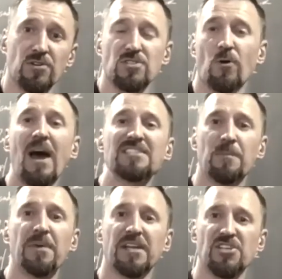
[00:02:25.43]
So it has the
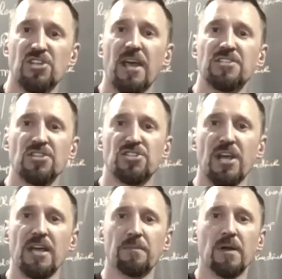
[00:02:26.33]
biggest change in
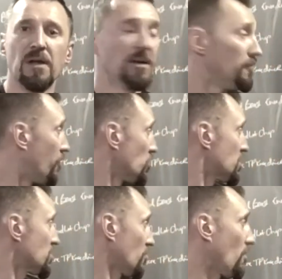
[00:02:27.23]
shape
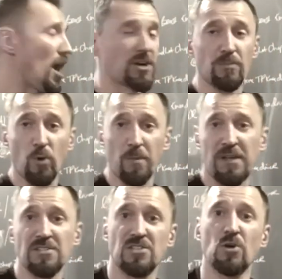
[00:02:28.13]
versus a rocker board
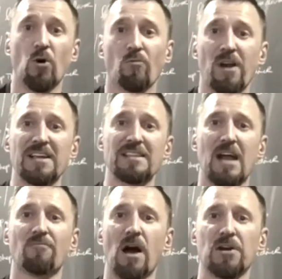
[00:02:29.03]
because it's already in
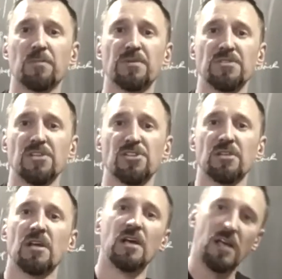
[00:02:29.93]
that rocker position.